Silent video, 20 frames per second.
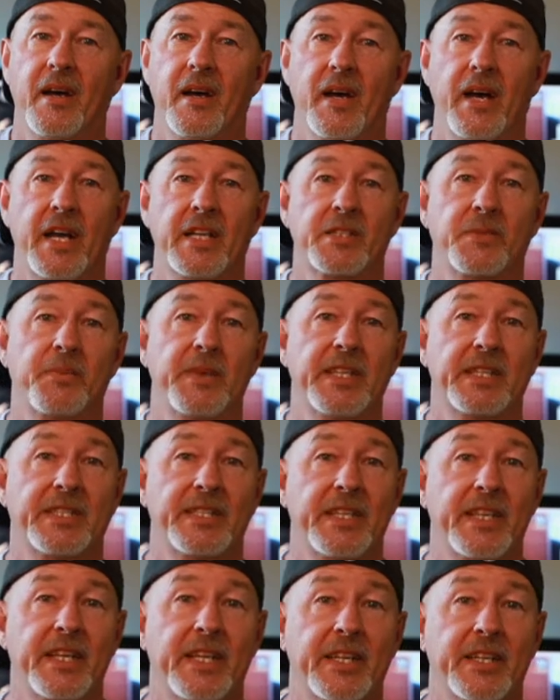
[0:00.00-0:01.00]
High-speed
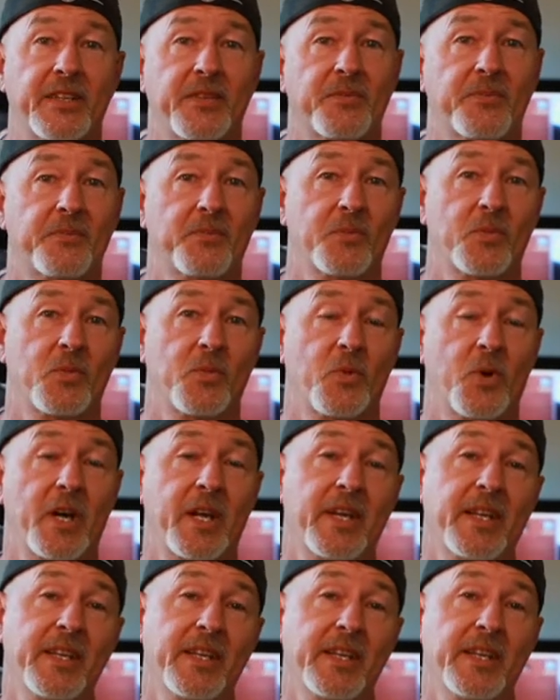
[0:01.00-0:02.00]
sync.
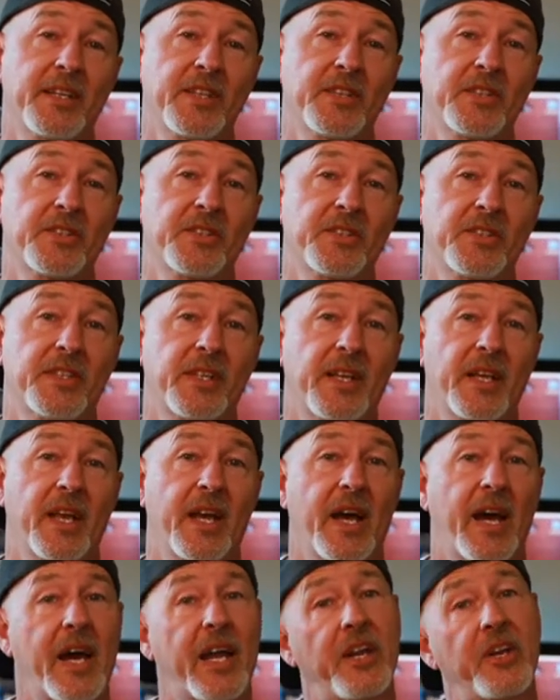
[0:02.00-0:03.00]
What it is,
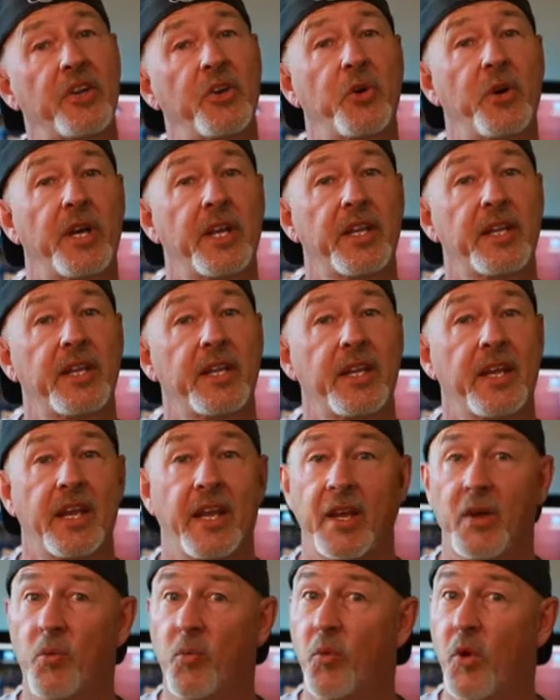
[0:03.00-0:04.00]
how to do it,
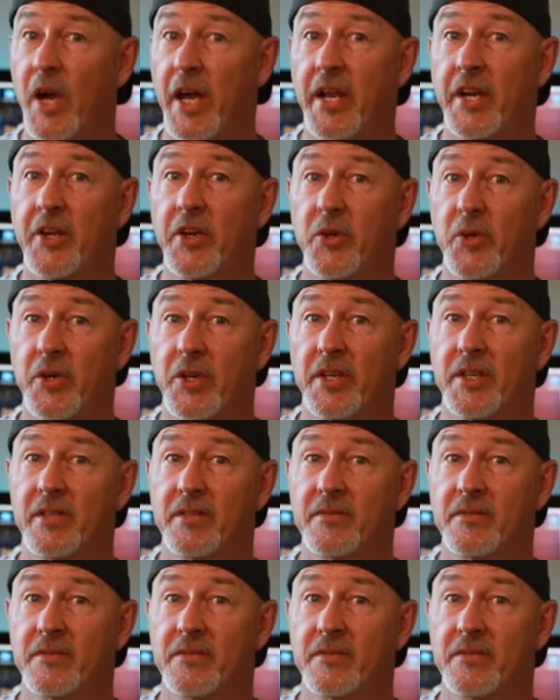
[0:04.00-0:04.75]
and why to do it.